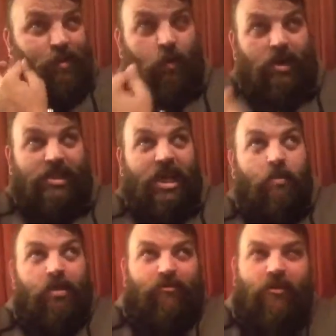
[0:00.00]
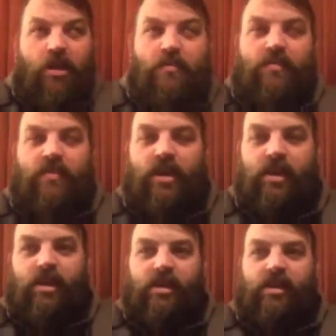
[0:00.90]
where he's coming from
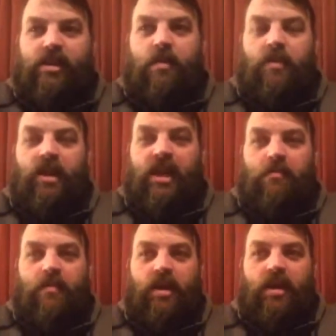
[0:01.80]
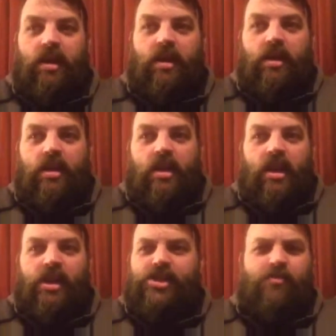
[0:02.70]
and coming to get me,
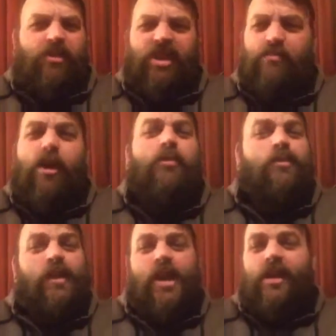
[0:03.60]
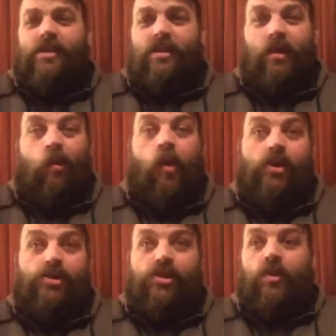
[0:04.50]
I assume we're going to probably be headed to, like,
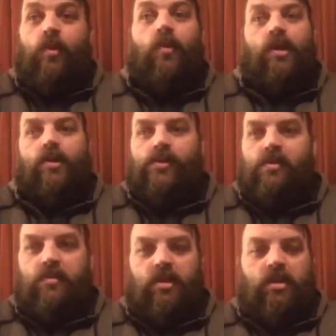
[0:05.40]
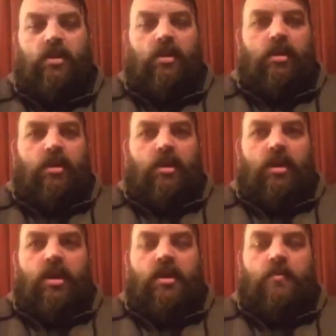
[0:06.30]
Washington or Oregon or
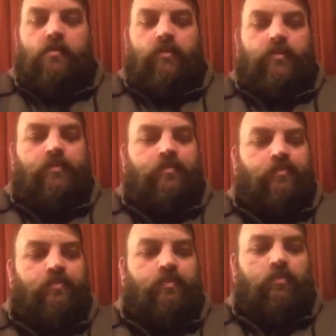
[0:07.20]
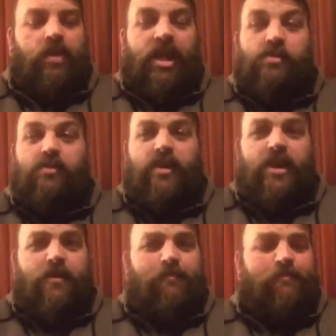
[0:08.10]
something. But I guess we'll
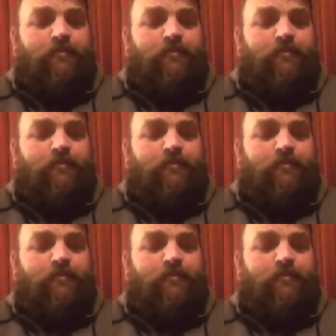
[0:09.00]
find out.